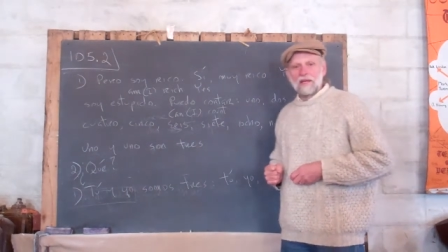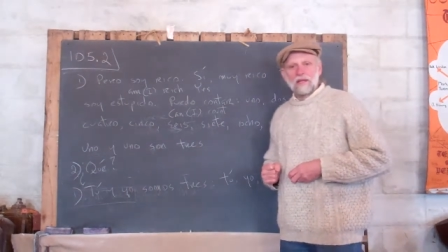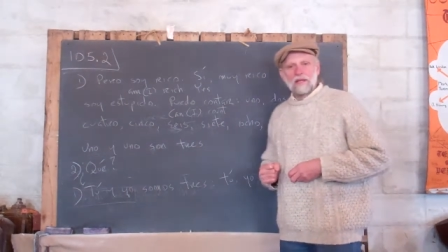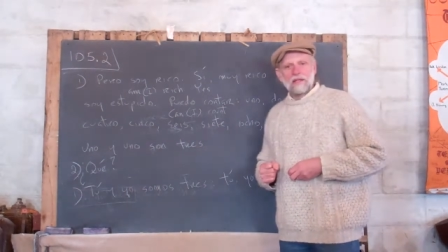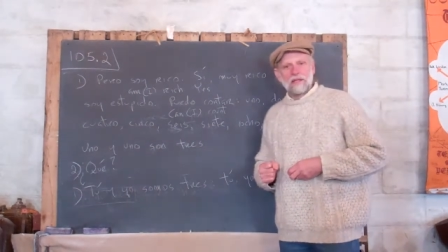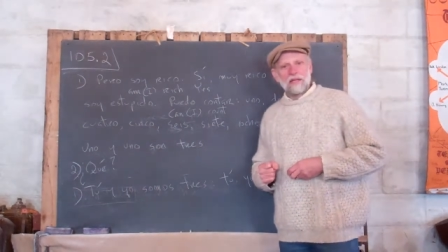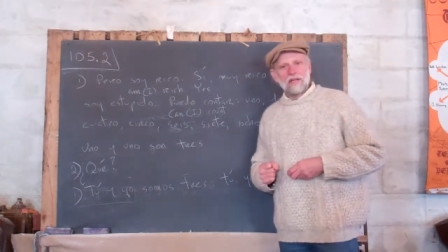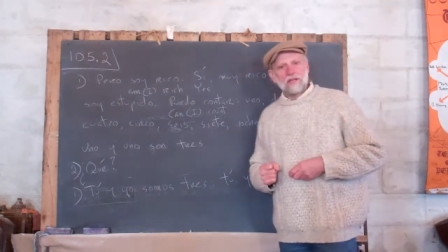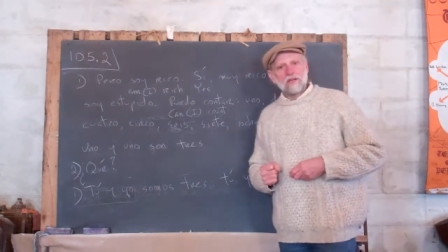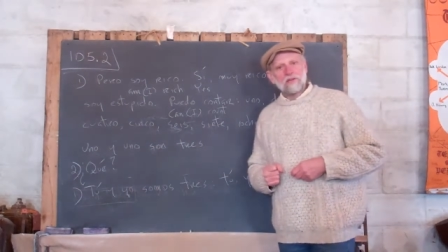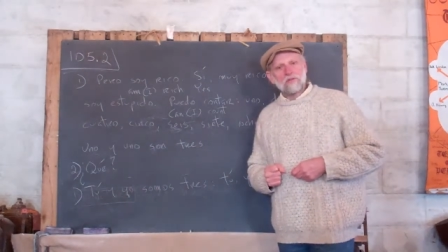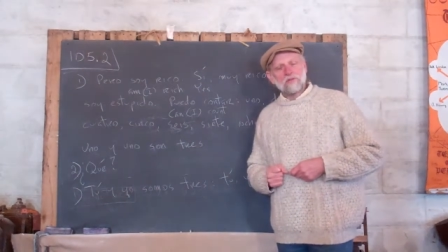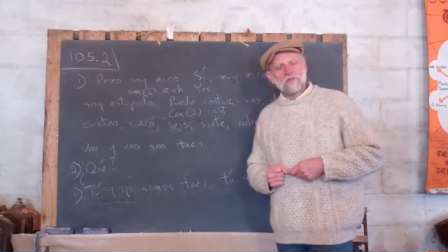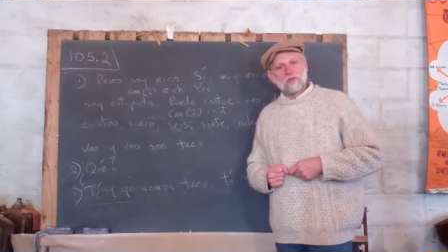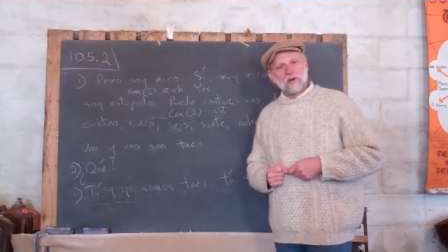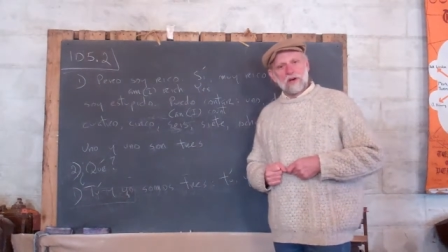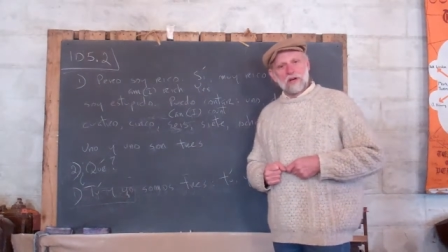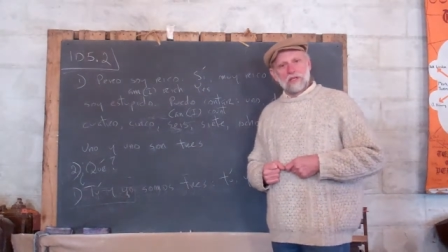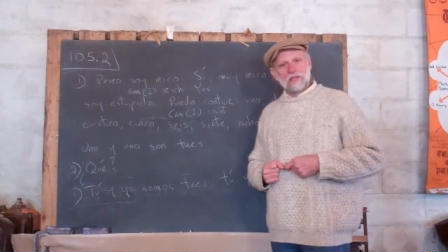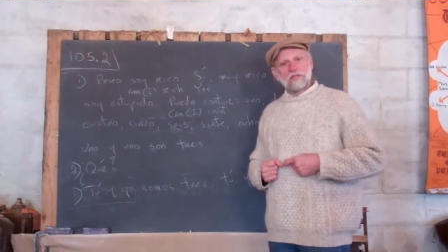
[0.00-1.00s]
Then he goes
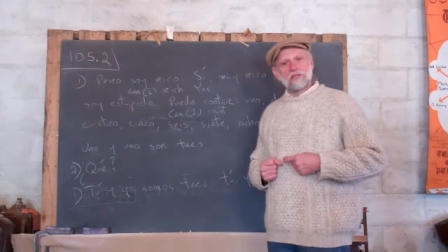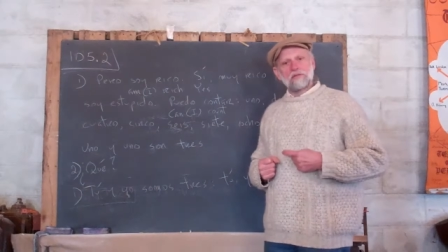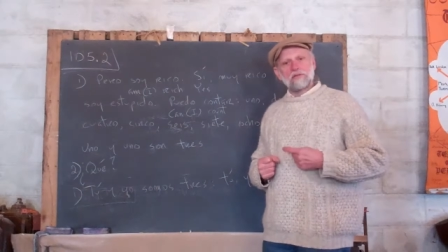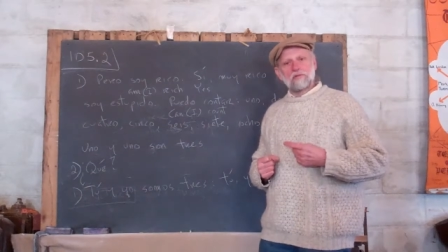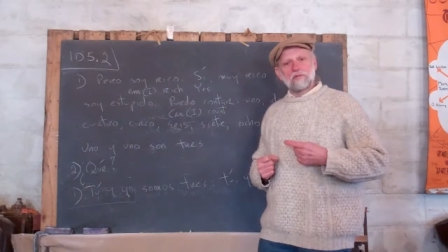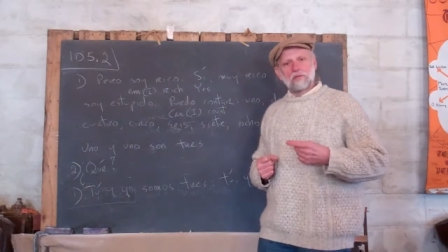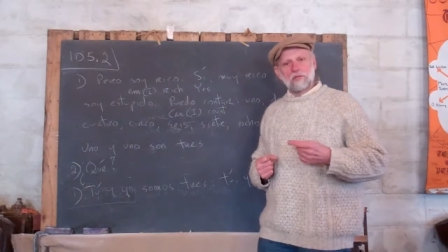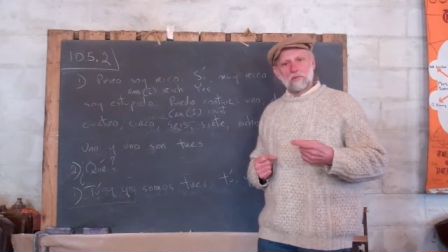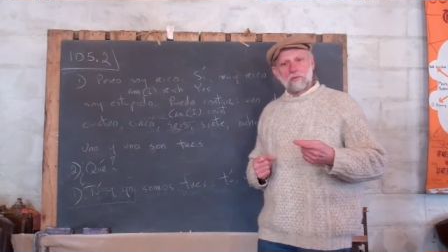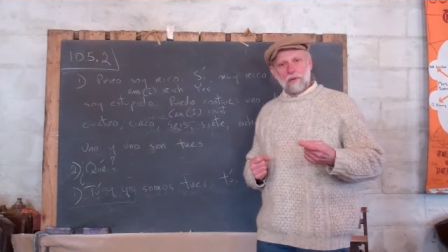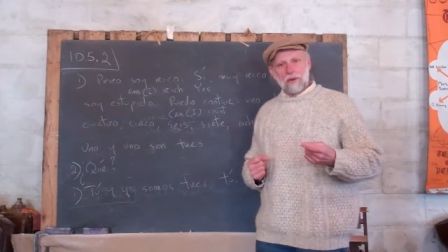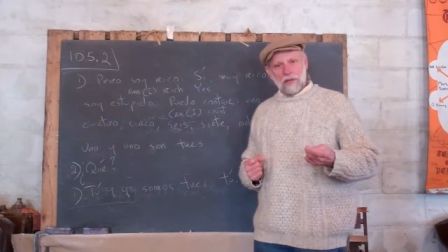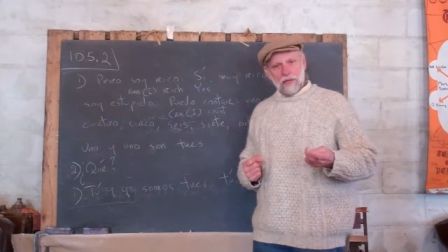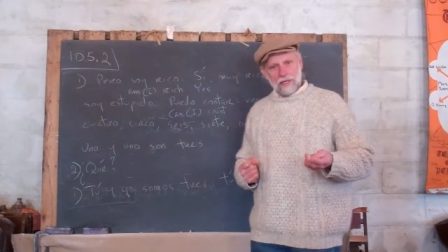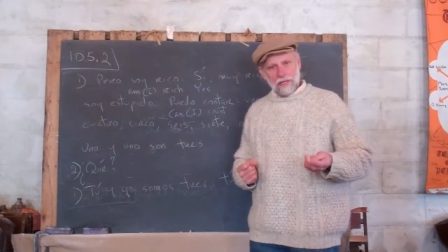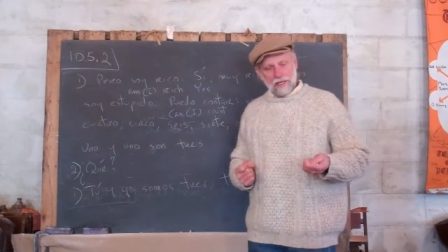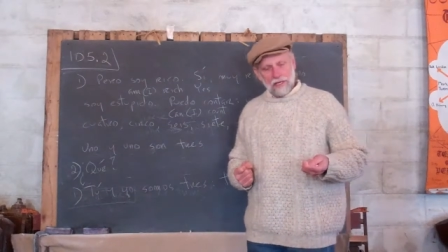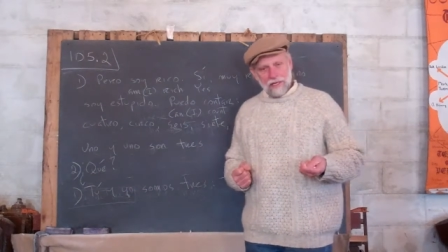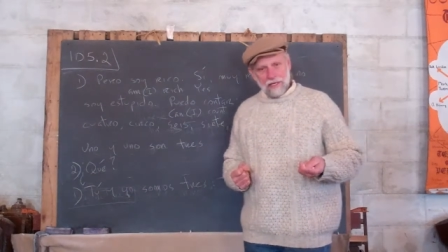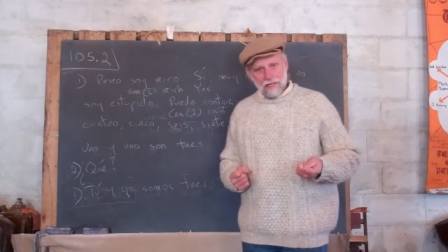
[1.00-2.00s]
on to
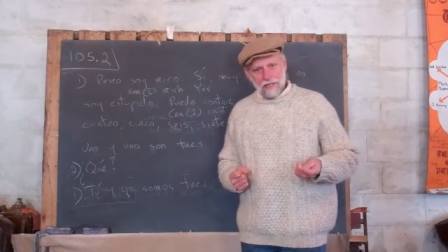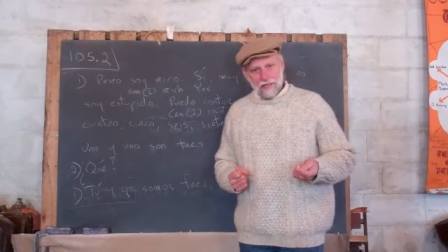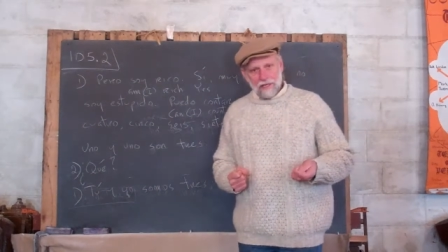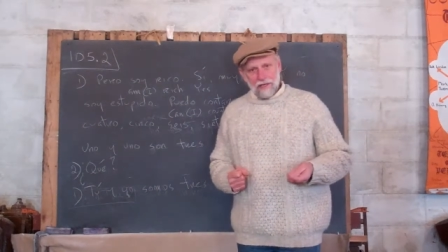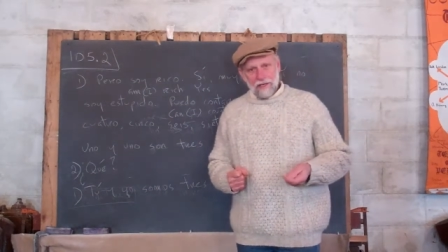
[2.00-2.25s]
explain